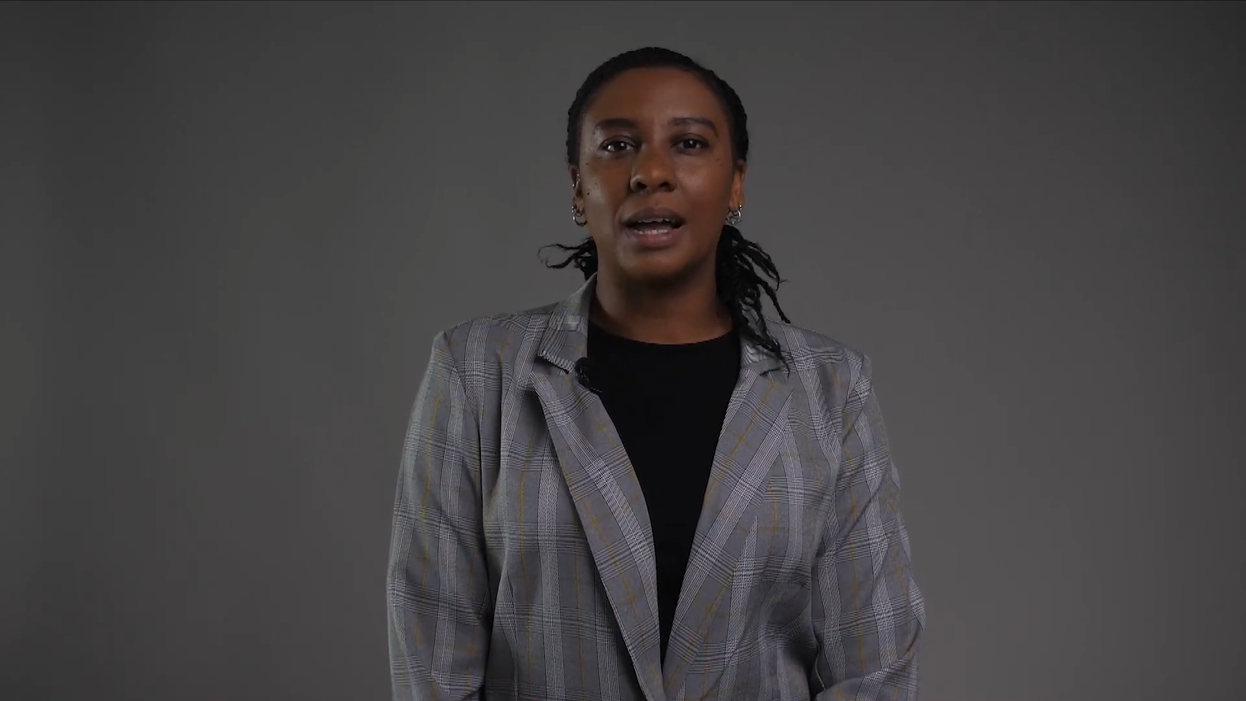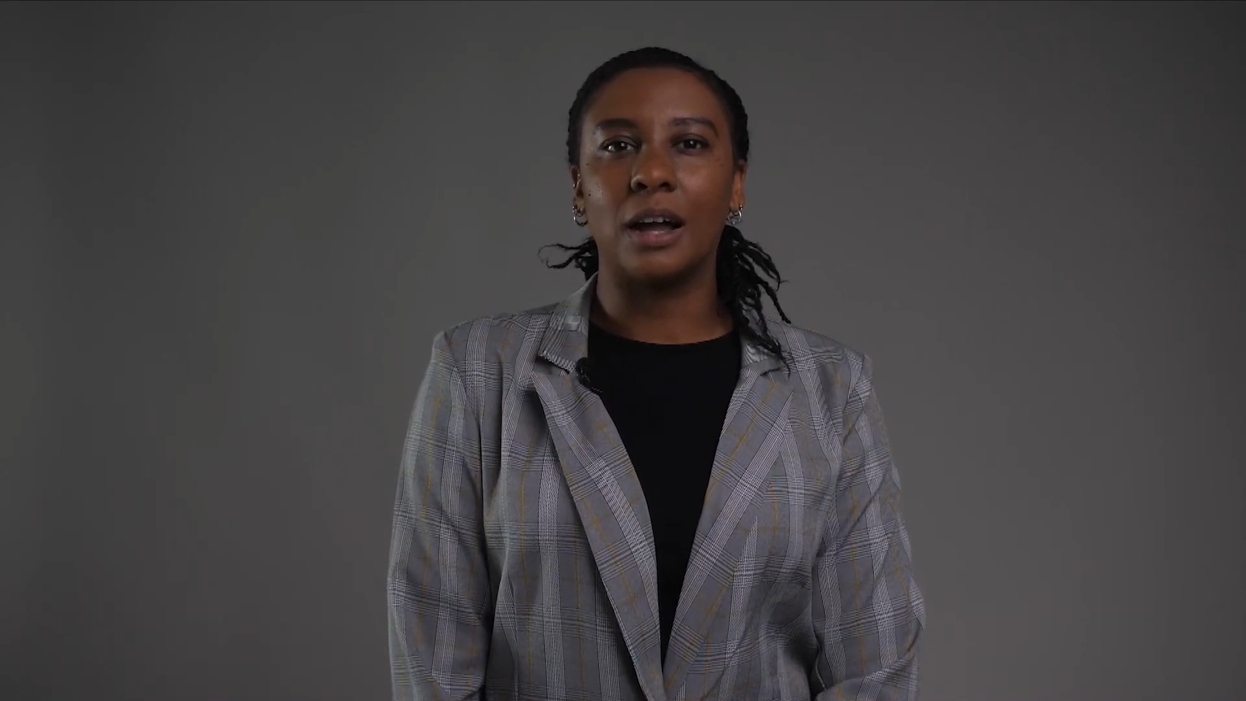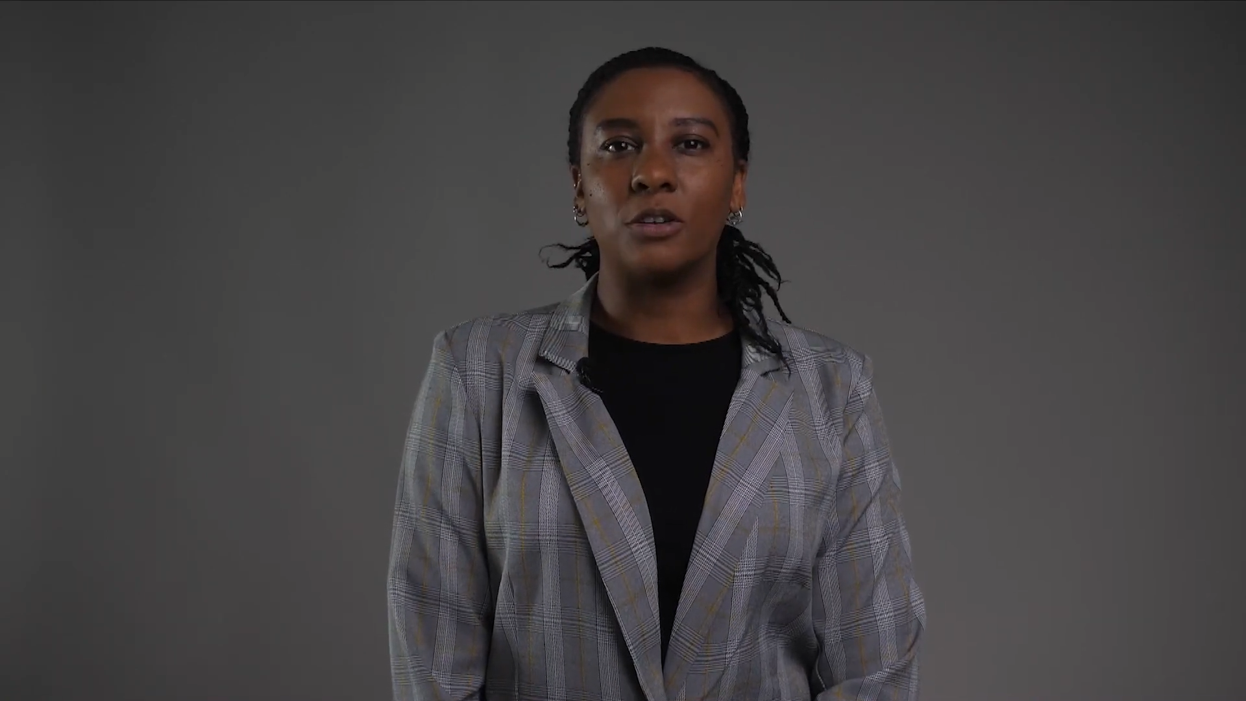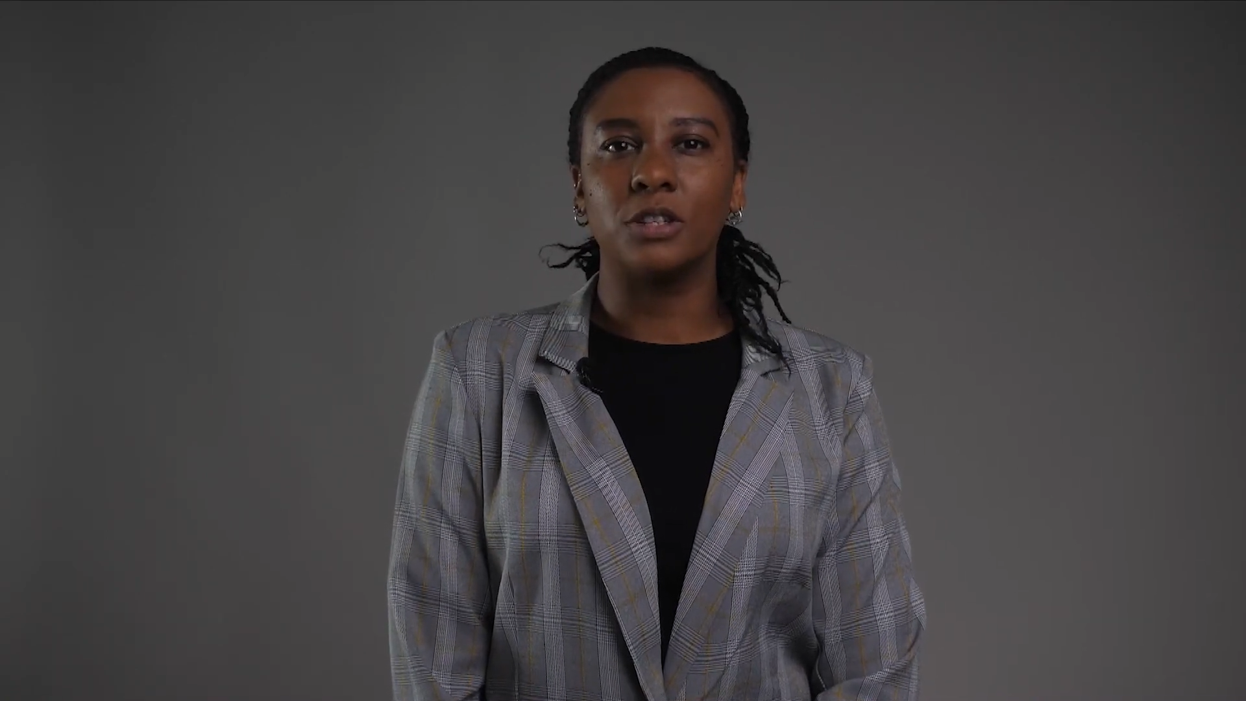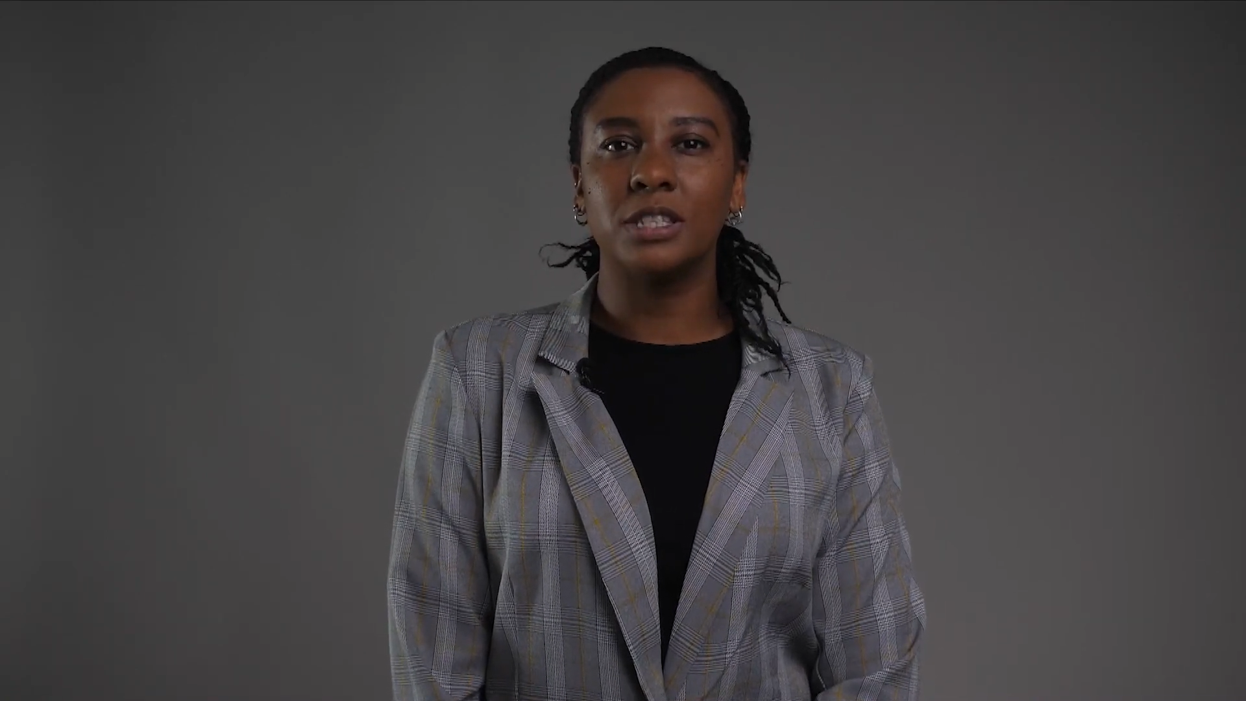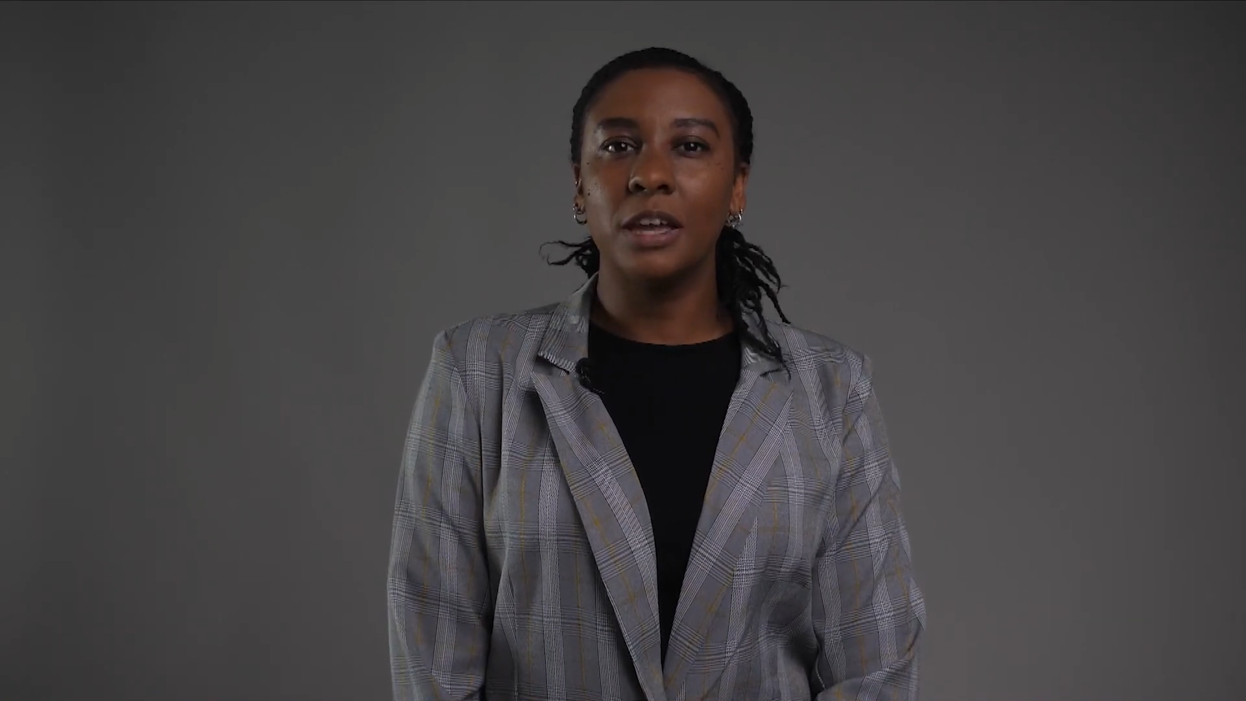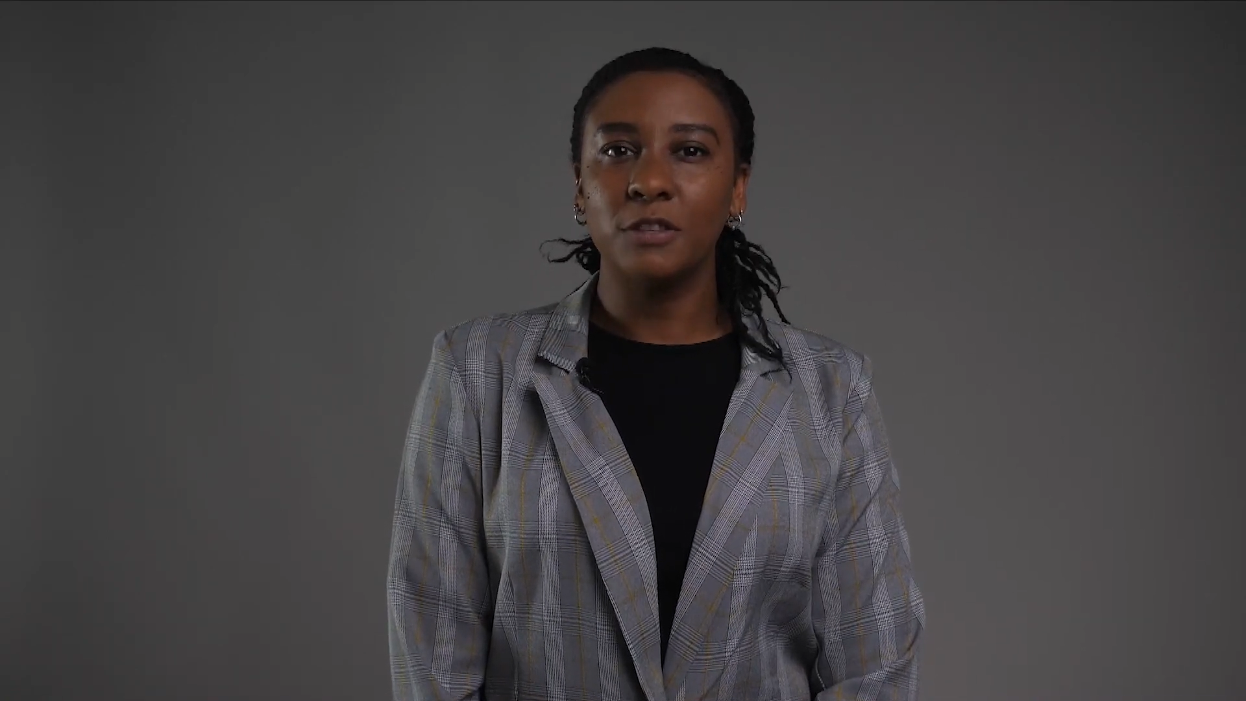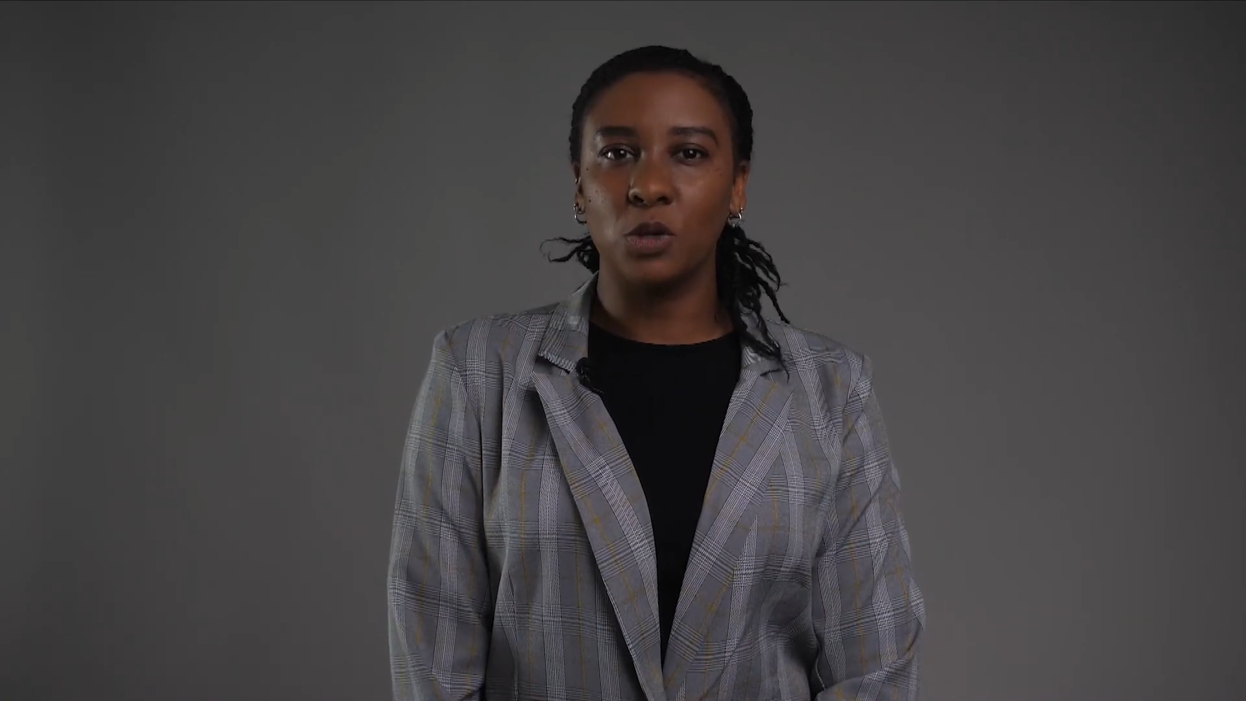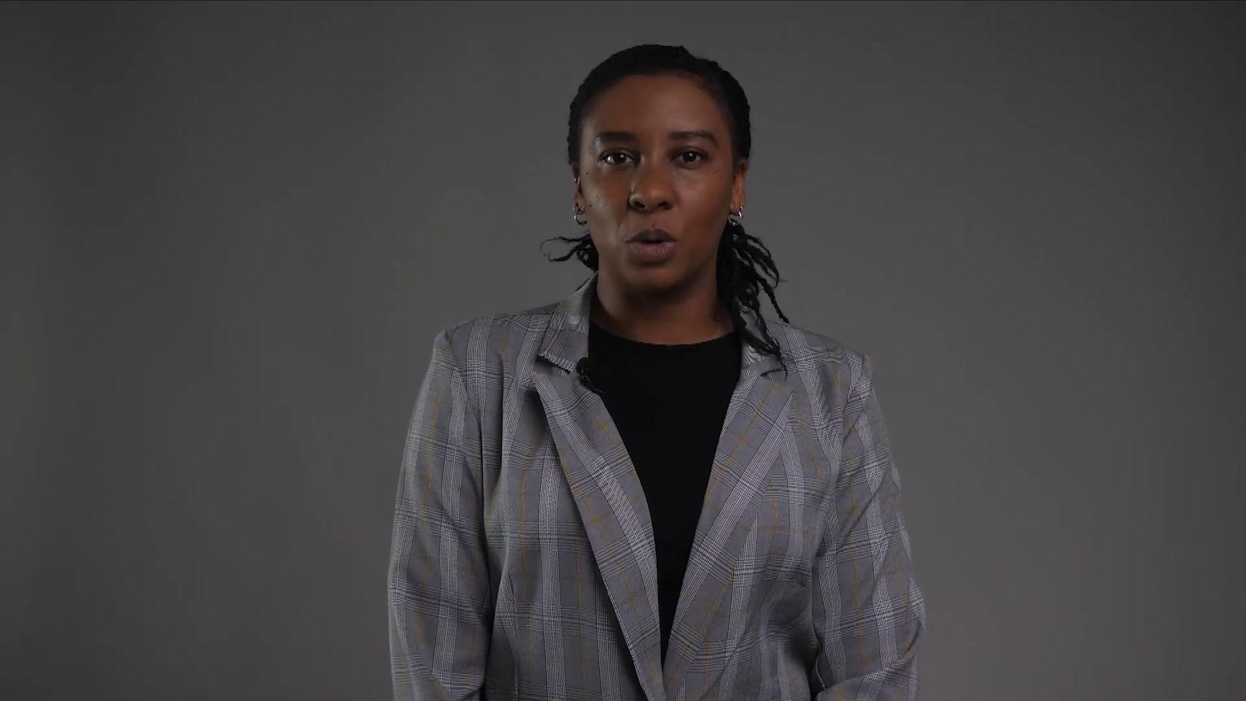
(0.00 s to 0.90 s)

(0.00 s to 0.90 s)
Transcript: out safety